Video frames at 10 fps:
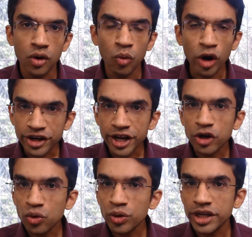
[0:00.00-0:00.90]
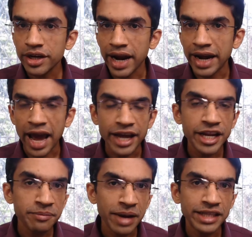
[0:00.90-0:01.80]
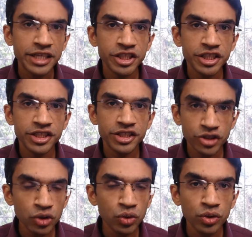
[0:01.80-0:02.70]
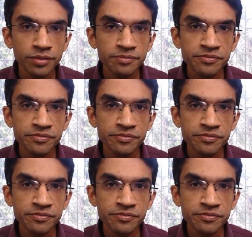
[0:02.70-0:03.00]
What a recruiter and hiring managers do,